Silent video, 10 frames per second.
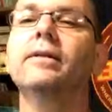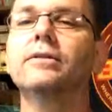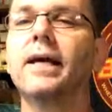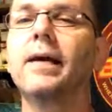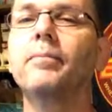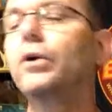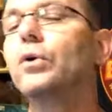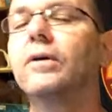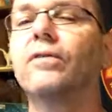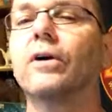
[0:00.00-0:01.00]
the same
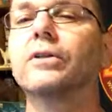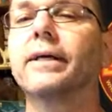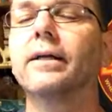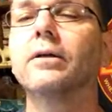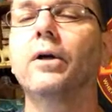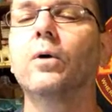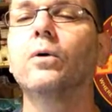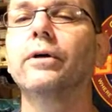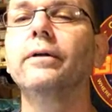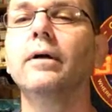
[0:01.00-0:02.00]
universe and,
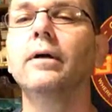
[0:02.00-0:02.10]
could